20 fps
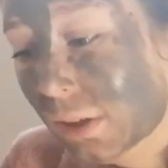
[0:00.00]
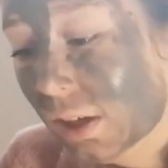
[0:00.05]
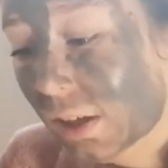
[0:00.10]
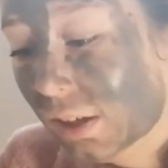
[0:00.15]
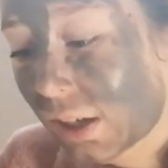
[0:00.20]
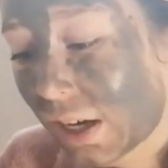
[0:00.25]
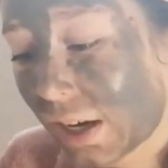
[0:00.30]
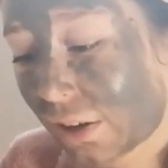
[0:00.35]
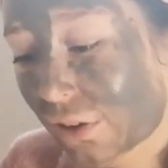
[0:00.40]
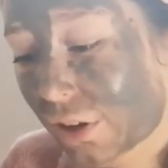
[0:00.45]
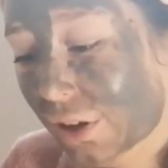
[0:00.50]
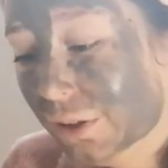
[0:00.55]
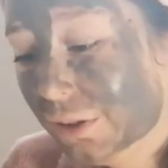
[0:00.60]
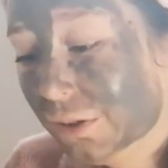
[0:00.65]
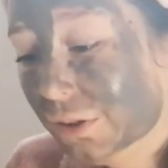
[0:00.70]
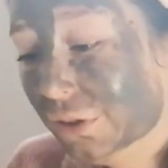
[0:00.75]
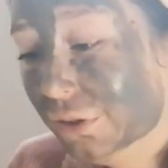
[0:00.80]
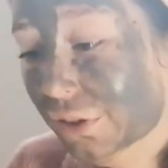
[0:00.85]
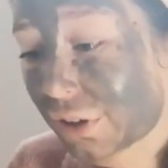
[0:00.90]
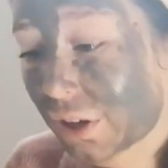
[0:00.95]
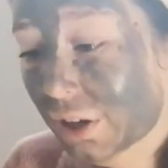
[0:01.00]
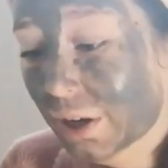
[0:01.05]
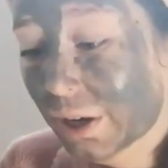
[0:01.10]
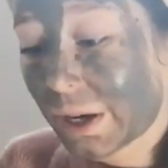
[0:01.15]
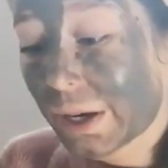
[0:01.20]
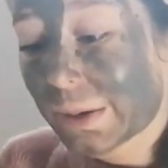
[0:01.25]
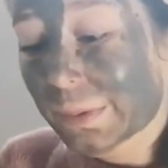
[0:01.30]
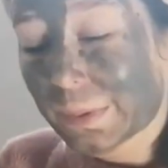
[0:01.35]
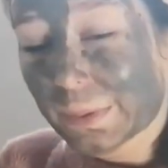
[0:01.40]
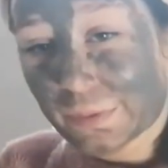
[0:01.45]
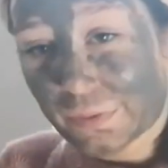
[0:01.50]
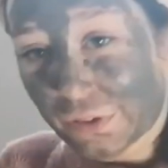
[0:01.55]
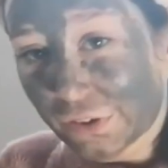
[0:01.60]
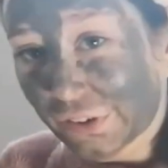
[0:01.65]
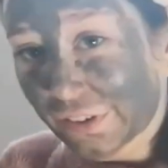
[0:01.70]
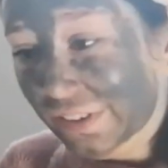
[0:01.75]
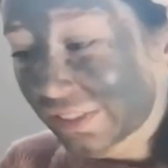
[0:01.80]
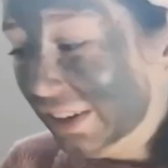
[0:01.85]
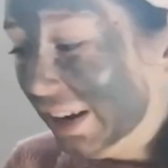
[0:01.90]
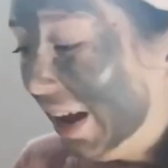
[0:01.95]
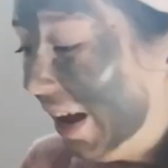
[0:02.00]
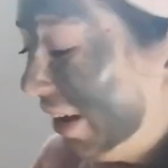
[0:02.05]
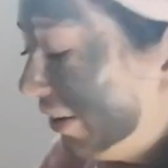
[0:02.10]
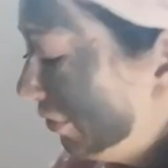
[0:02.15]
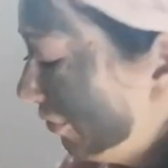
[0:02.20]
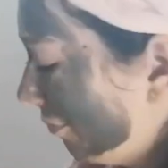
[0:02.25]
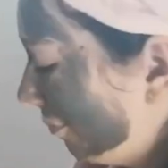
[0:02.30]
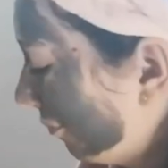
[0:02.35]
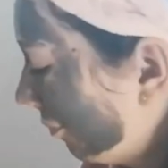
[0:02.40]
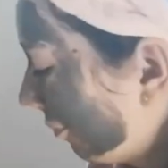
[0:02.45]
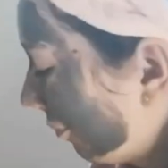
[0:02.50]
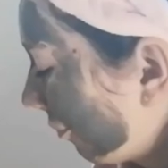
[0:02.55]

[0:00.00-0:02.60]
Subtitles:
but I'm going to remove it now.